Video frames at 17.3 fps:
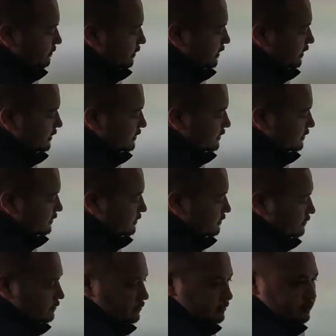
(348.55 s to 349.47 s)

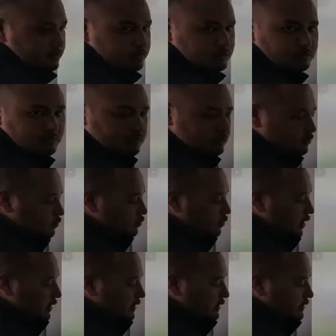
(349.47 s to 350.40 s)
plus
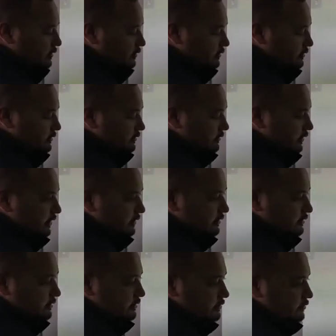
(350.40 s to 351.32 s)
1,
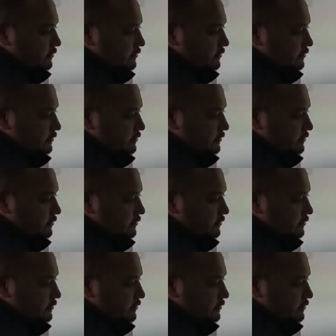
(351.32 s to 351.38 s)
right?